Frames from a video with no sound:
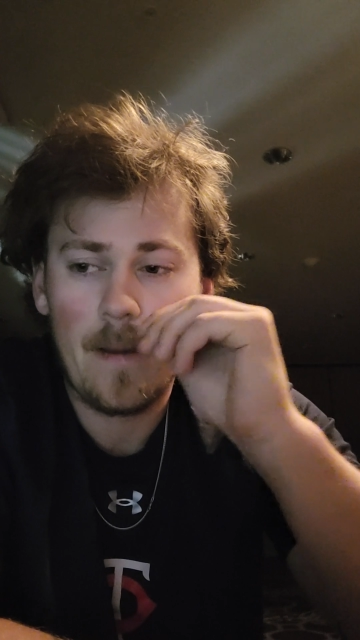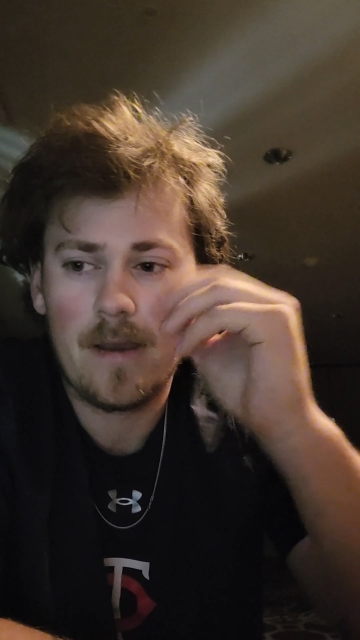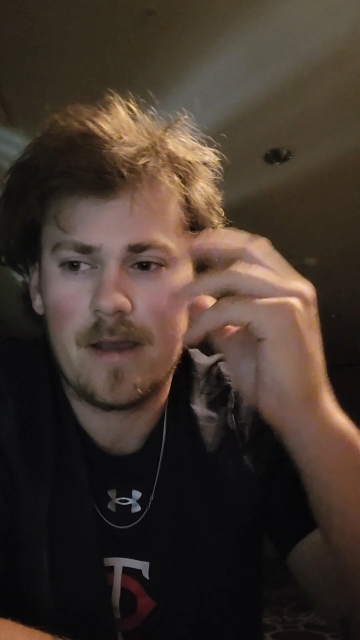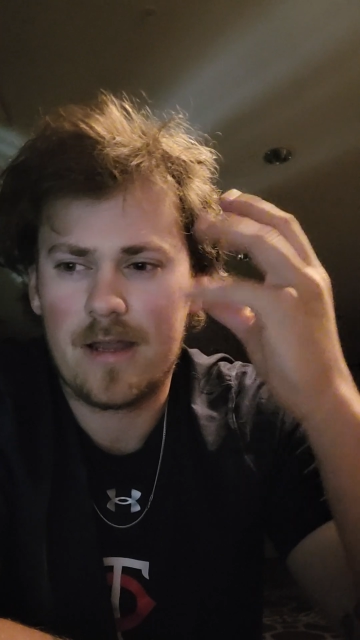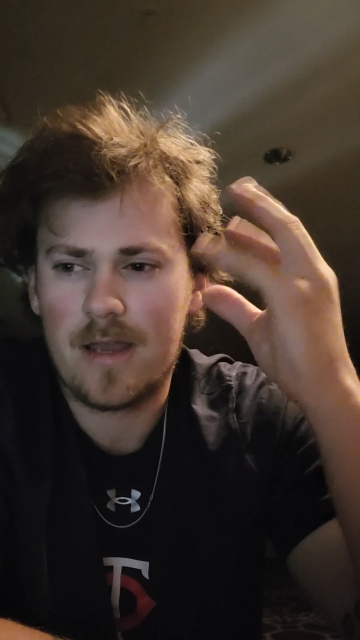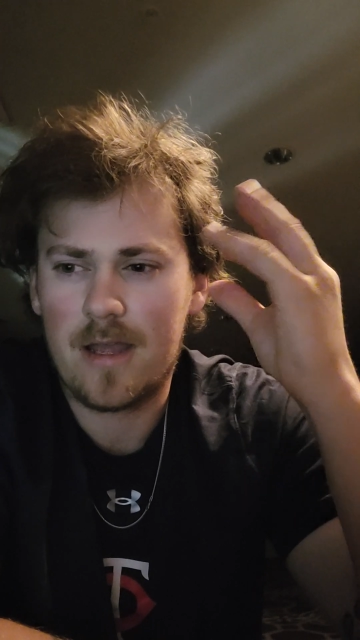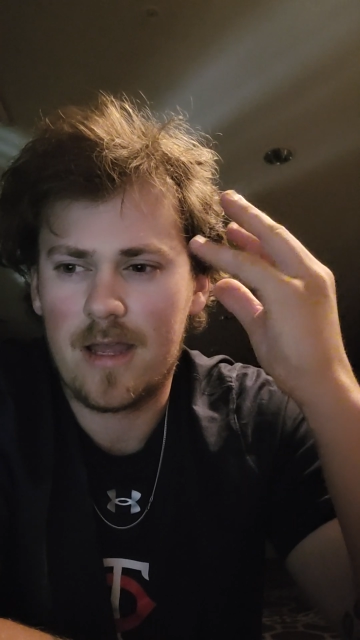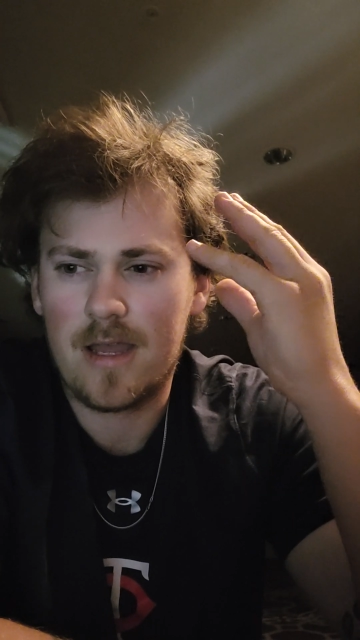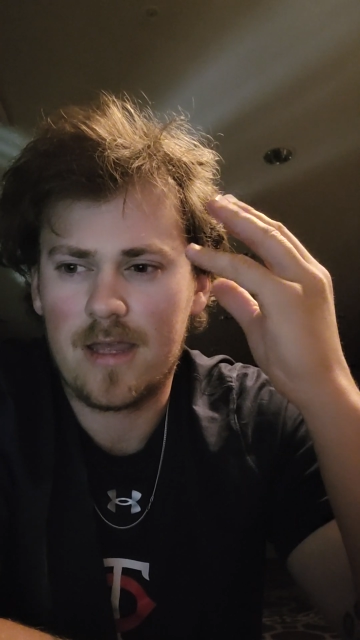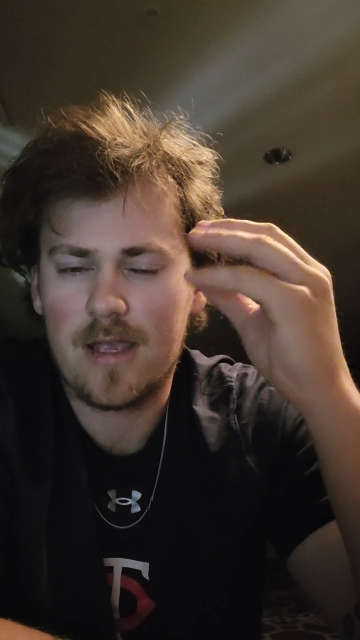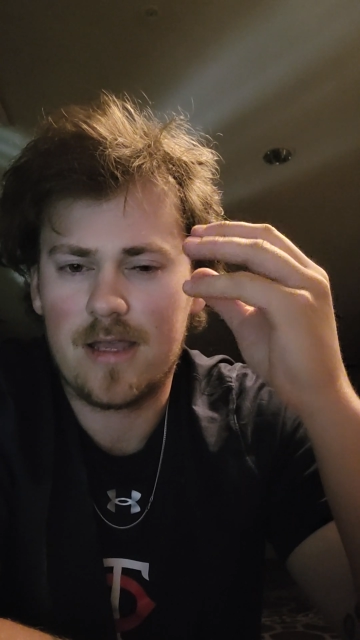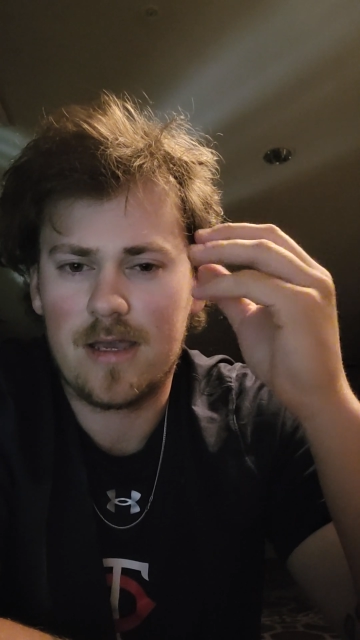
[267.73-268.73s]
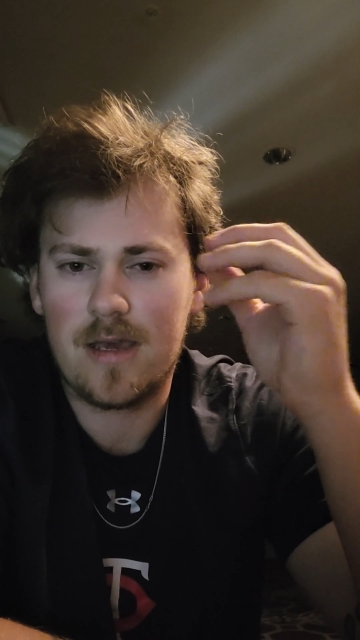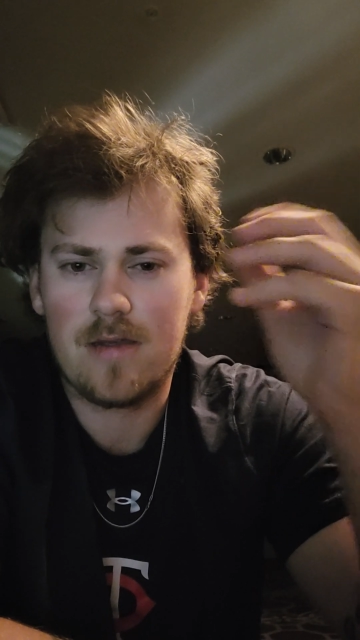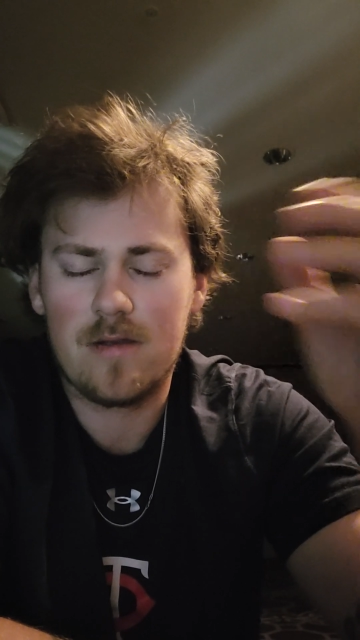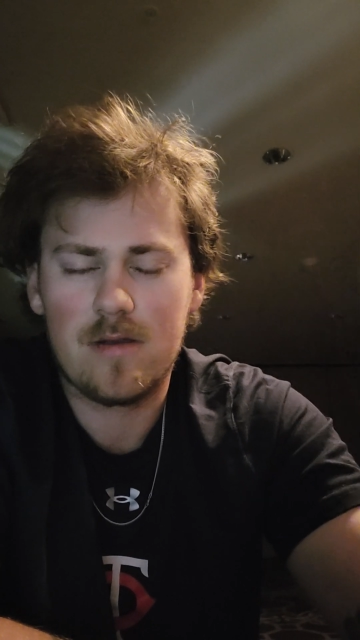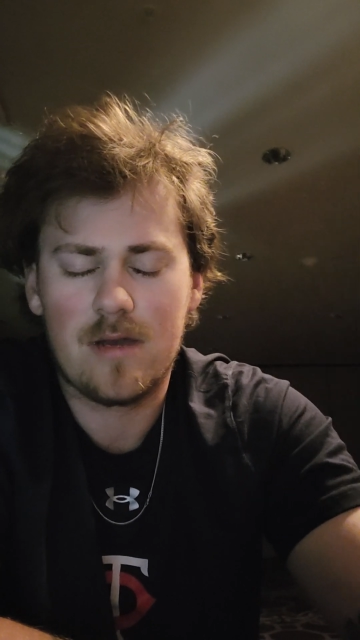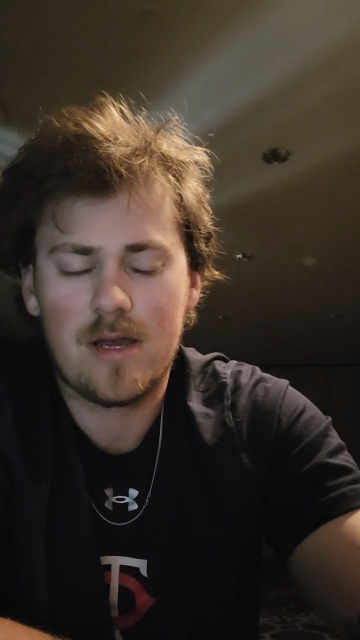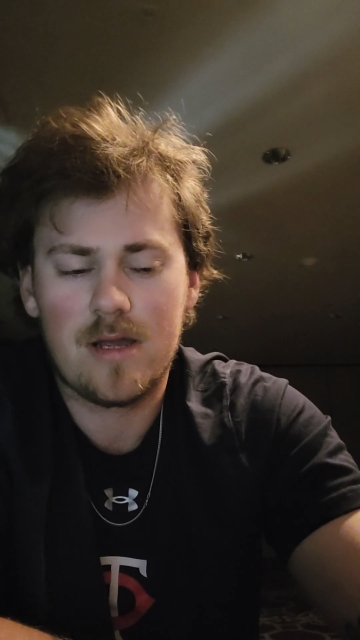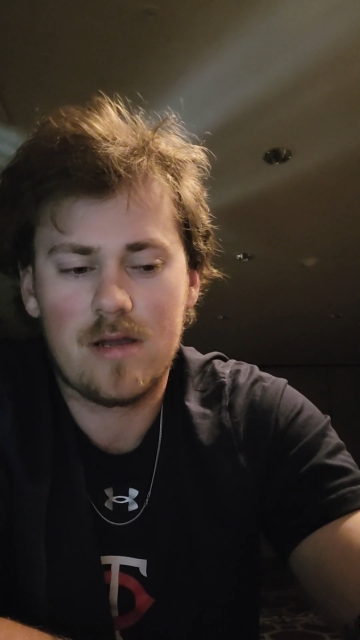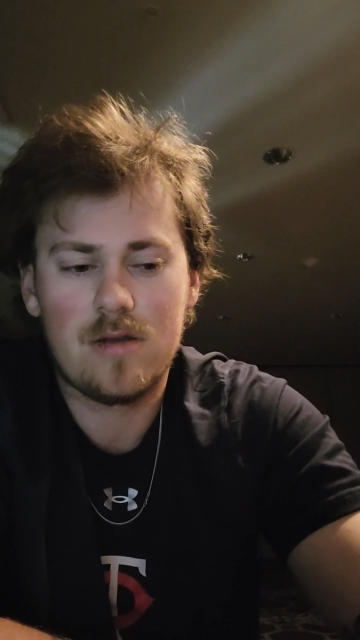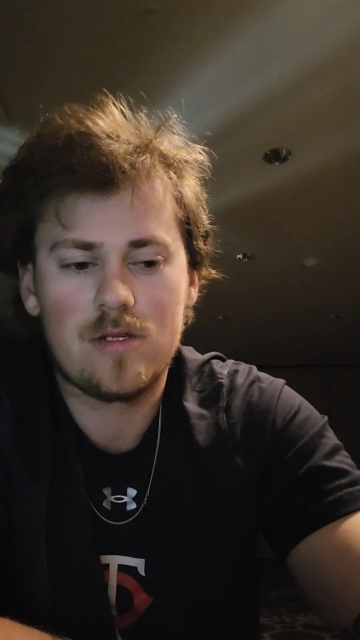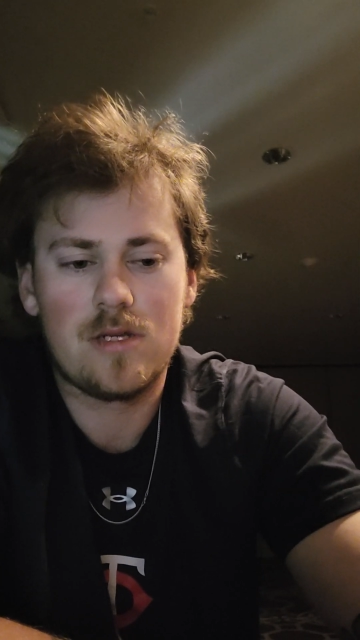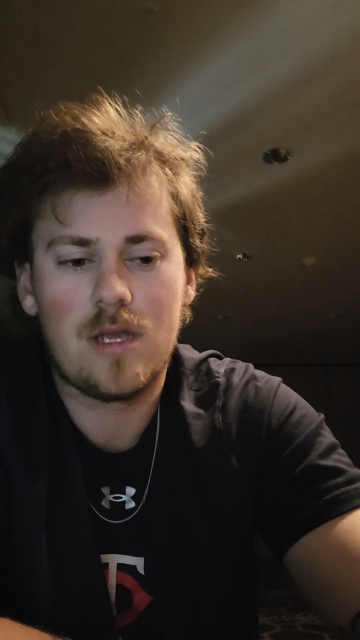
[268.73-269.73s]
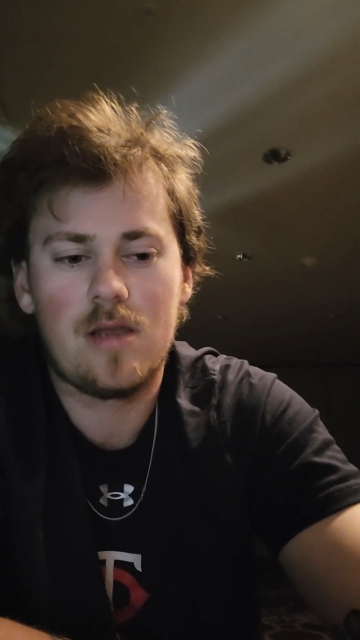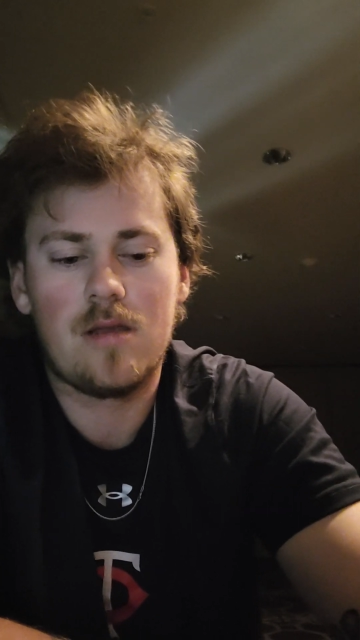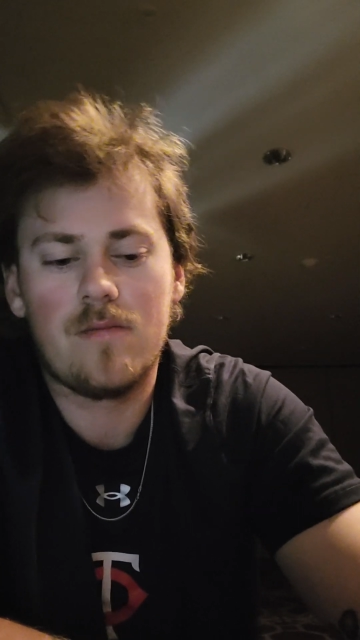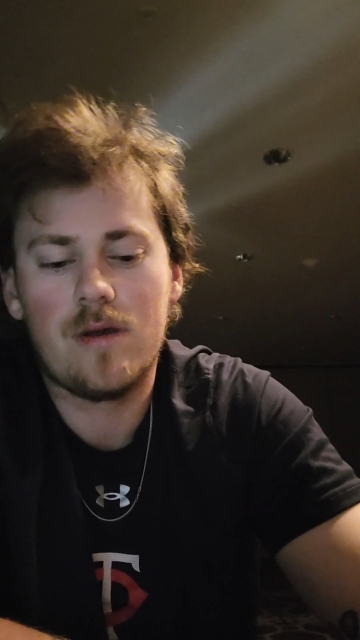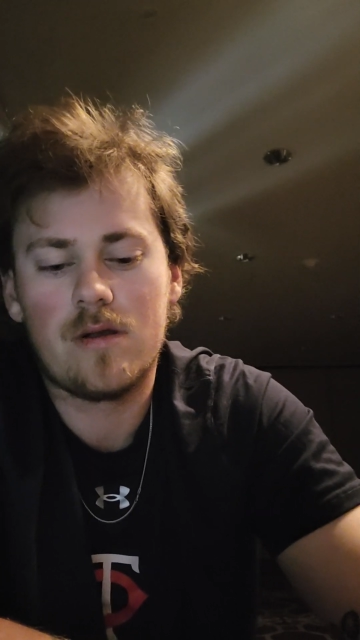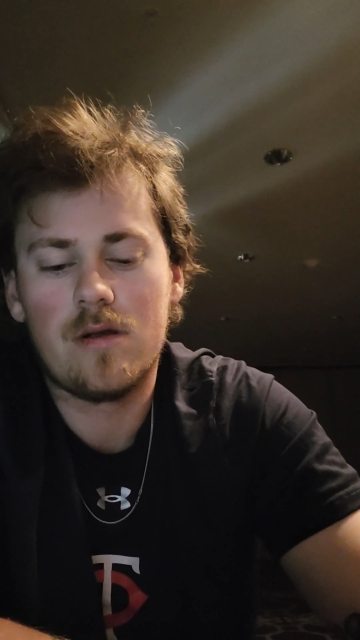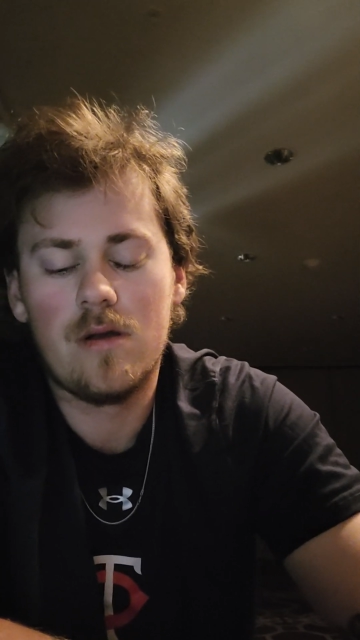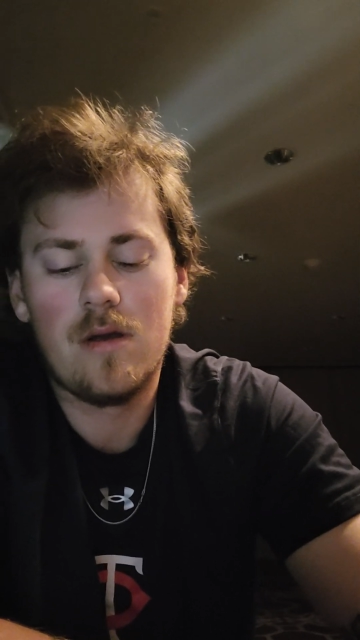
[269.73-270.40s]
kind of connect that together to kind of understand them better.